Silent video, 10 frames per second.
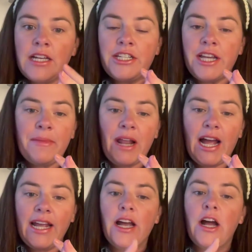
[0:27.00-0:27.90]

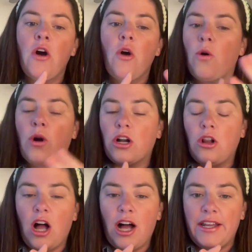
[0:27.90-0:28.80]
Gemini, or
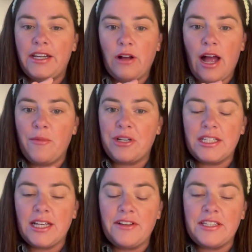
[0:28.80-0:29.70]
Claude, which
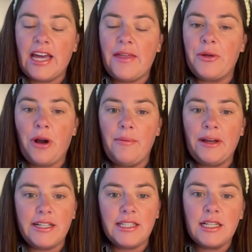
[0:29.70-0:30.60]
is obviously
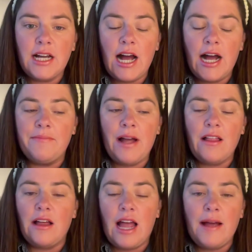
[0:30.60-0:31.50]
Anthropic's
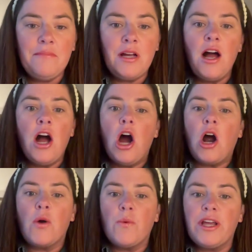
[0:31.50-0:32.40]
LLM,
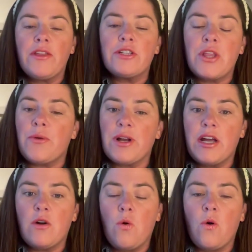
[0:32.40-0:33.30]
are really those
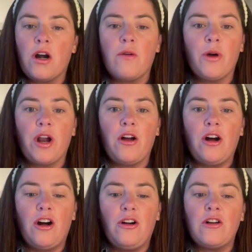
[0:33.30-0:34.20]
three core, what I'll
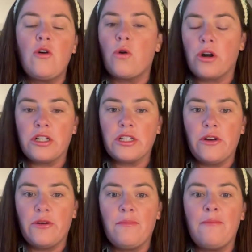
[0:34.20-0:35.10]
call
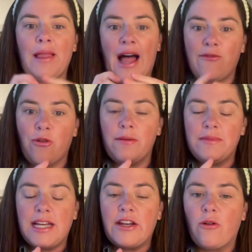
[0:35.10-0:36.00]
cornerstone
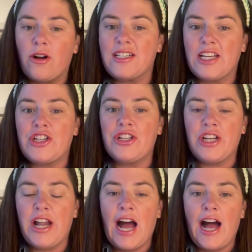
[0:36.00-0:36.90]
platforms that your organization
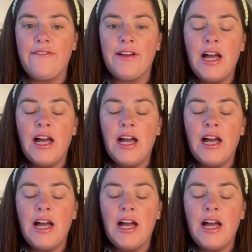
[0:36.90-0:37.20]
should have.